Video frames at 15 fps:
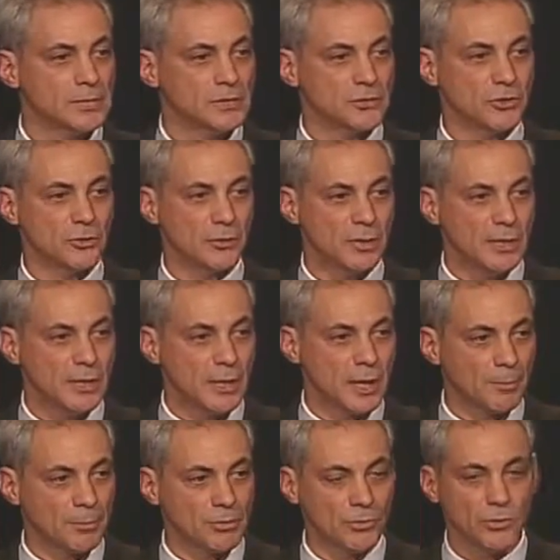It's a unique
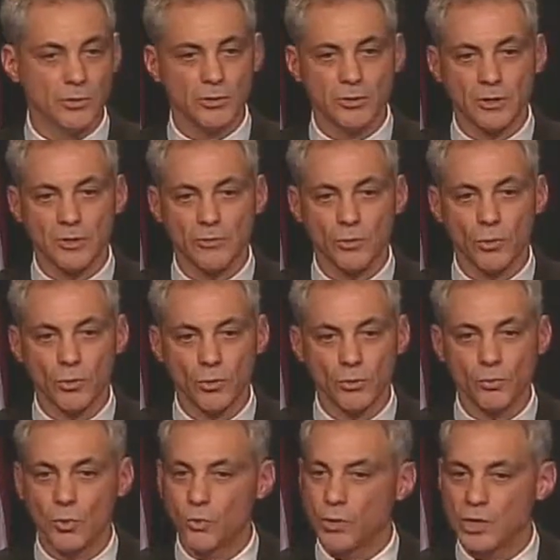opportunity to tell the
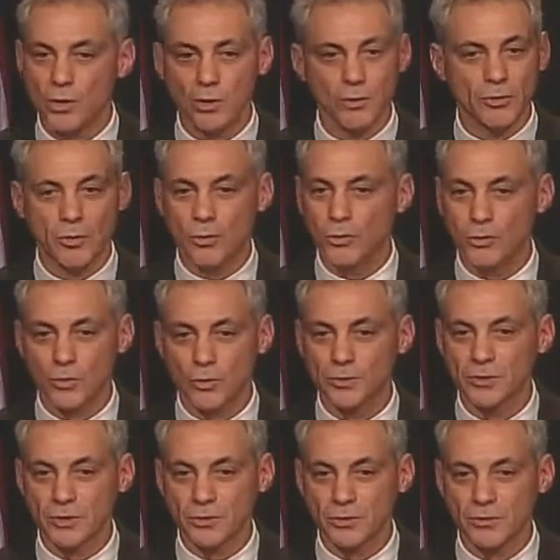world what we all know and
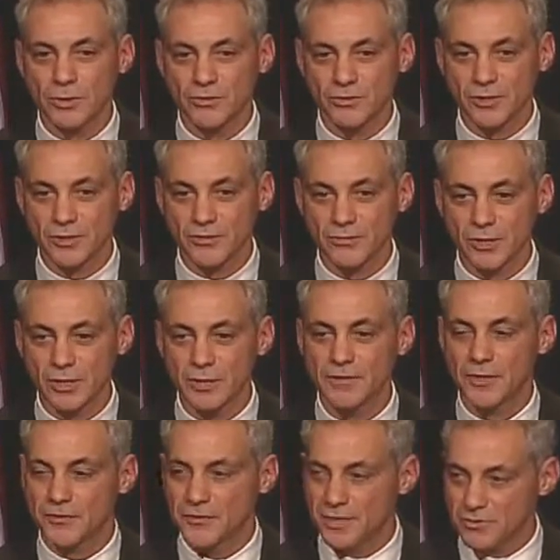hold dear to ourselves
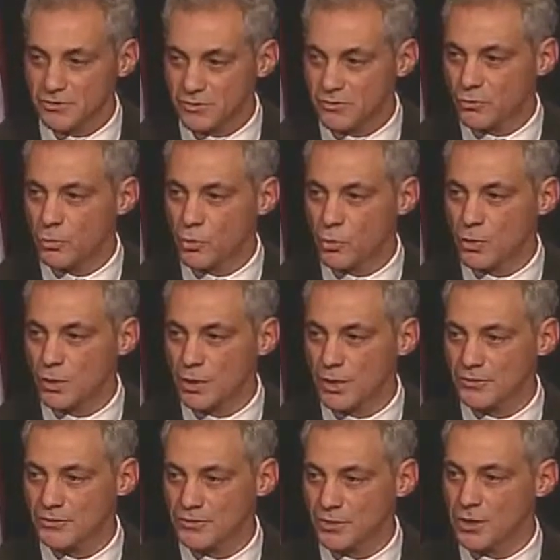that this is a world
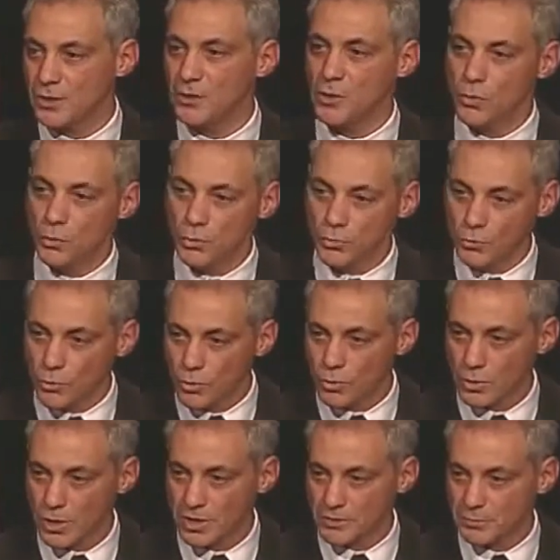class city with world
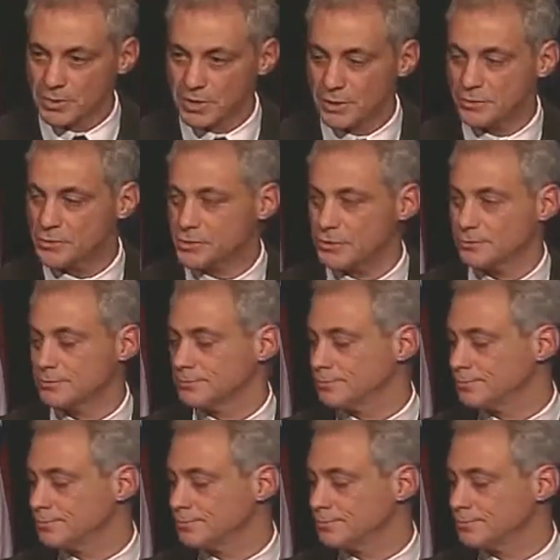class potential.